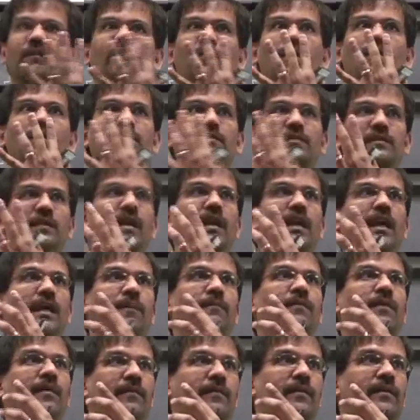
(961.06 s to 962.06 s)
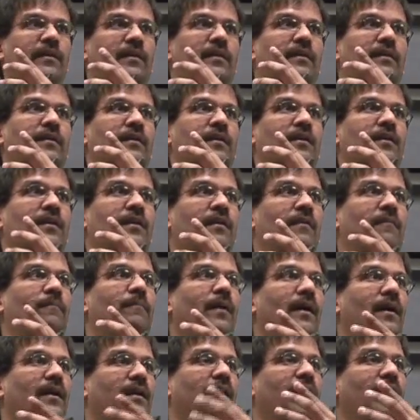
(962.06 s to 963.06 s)
them both stay in memory
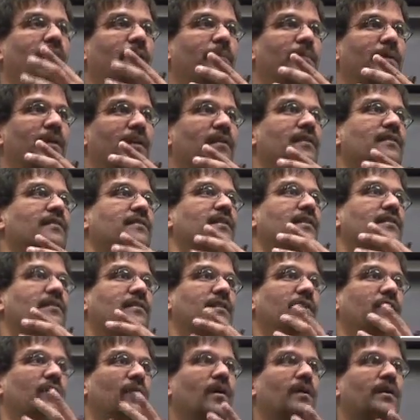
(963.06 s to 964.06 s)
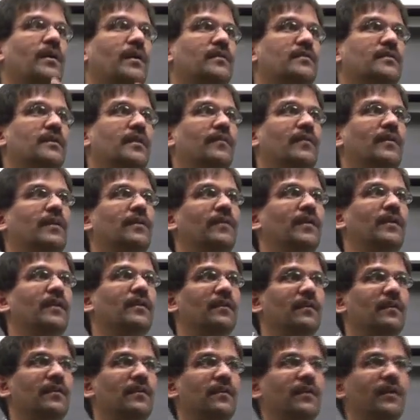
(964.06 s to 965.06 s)
by keeping just the working set.
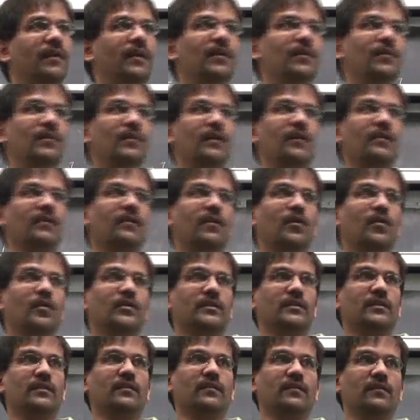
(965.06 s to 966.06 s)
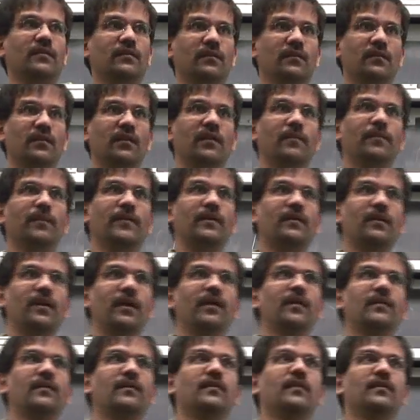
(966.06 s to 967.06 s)
We'll get to that notion a little bit
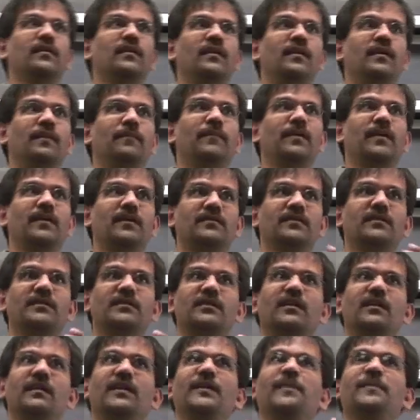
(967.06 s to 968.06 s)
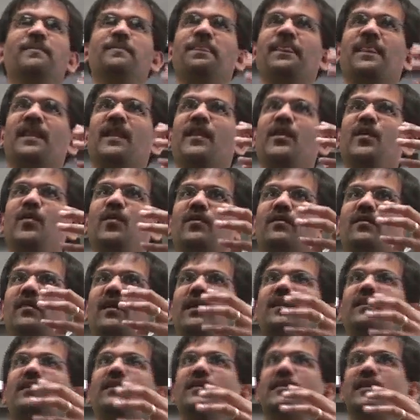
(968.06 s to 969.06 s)
later, but essentially, you're
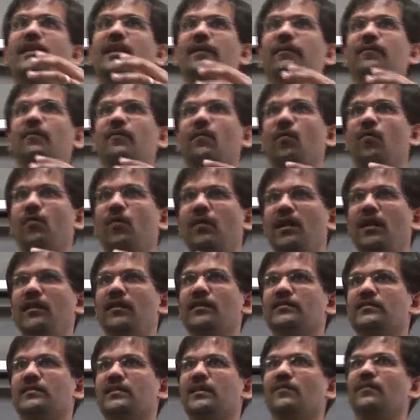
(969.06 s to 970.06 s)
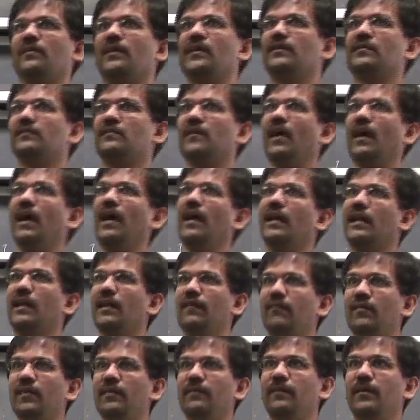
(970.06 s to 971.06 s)
trying to keep only the stuff that is
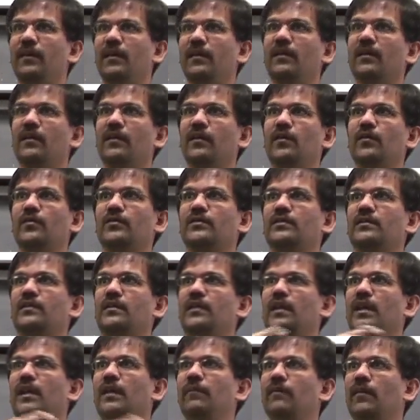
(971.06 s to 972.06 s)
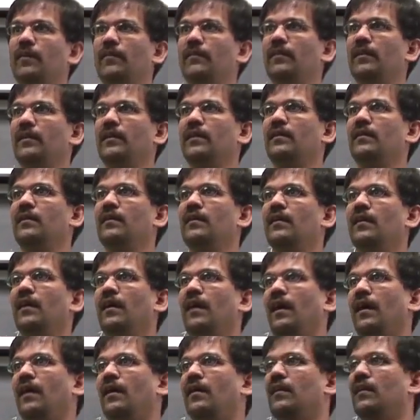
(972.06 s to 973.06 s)
actively being used in memory
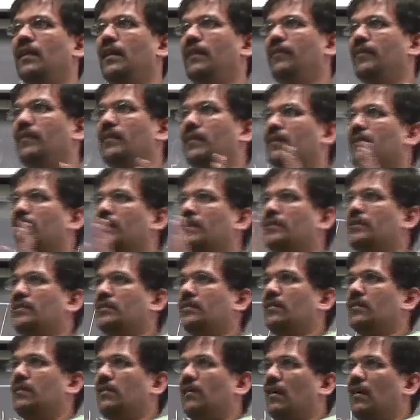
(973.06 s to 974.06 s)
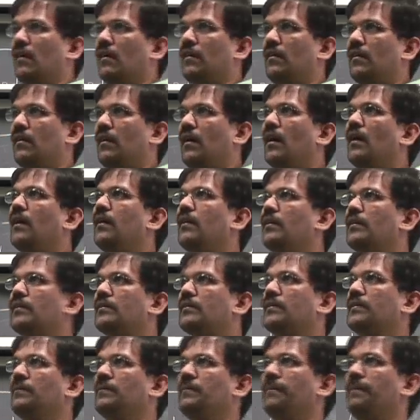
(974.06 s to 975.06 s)
and leaving the rest on hard
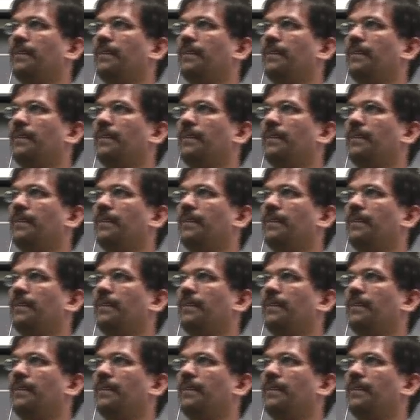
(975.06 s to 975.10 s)
disk,